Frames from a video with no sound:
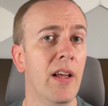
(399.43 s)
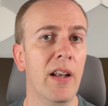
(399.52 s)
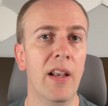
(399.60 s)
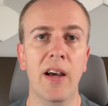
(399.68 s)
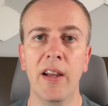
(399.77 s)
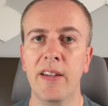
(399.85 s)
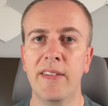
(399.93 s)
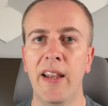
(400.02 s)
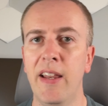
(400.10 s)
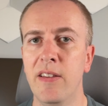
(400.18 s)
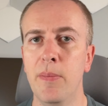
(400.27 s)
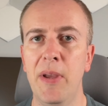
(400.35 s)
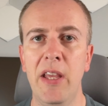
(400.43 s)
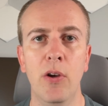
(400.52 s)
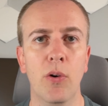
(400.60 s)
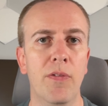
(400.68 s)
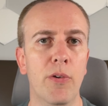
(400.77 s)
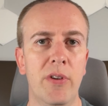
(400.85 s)
like 1080p
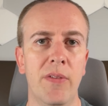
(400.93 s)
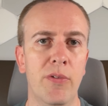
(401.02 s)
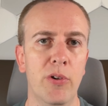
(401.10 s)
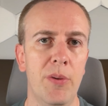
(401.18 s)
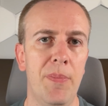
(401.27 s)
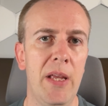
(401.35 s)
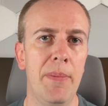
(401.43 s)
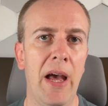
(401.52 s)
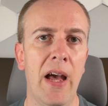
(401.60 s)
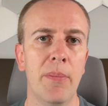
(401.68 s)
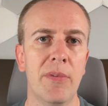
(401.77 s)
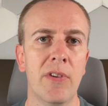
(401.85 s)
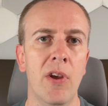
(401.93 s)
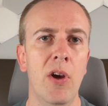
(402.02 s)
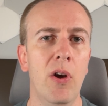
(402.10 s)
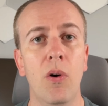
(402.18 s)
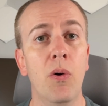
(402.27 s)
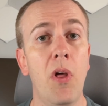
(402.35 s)
or 1440p perhaps,
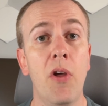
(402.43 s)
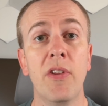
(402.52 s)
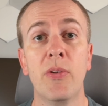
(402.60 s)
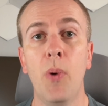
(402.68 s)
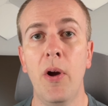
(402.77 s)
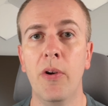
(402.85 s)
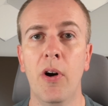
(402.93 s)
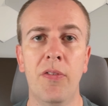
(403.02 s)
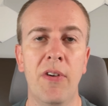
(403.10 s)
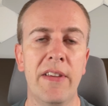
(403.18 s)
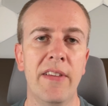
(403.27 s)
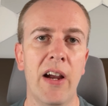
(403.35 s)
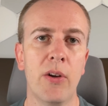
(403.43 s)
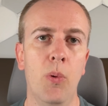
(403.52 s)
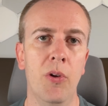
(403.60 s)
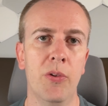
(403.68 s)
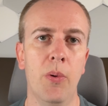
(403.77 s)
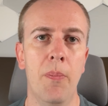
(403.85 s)
although this won't offer exact
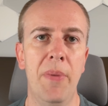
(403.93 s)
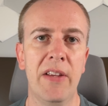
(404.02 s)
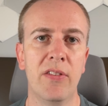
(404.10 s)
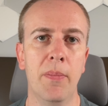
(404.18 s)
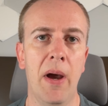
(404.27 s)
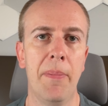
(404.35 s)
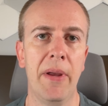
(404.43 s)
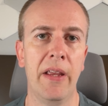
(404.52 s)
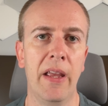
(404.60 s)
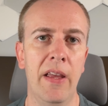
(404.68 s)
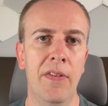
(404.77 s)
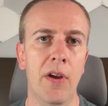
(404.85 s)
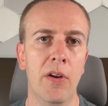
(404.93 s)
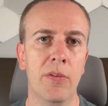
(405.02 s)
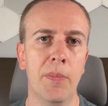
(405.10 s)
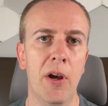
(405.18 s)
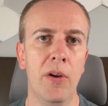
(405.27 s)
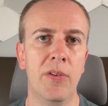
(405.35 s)
one-to-one pixel mapping in those
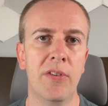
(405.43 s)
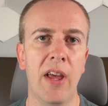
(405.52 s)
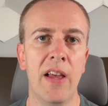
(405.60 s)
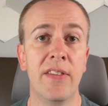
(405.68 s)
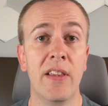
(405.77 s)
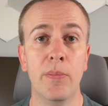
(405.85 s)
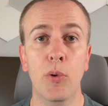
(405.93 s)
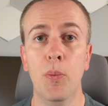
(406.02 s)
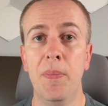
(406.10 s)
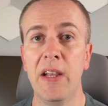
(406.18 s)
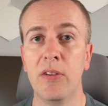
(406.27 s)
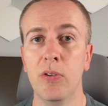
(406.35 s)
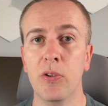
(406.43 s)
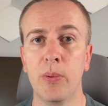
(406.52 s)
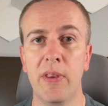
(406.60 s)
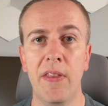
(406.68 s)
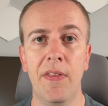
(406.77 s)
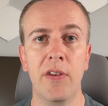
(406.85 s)
modes, as there's more pixels
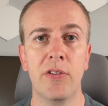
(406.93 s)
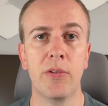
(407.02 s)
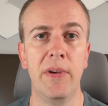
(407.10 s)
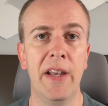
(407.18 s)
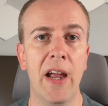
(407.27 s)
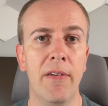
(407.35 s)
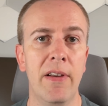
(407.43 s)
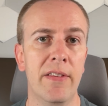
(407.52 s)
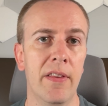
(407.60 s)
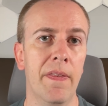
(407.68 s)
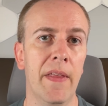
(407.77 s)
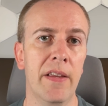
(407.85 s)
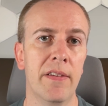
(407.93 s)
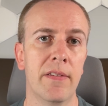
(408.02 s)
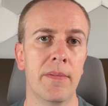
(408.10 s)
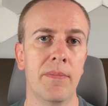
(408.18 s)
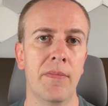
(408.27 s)
within those screen areas than this.